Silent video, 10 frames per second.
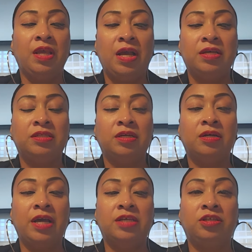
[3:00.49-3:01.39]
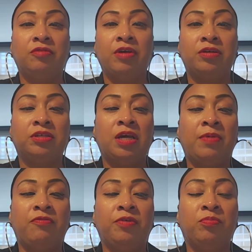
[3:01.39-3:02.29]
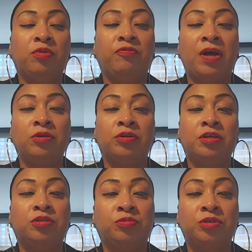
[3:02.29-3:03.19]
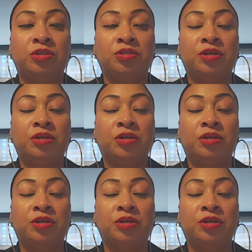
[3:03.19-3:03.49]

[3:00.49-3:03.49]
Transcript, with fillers: Yes, Akashic Records came out fumble. Follow your intuitions.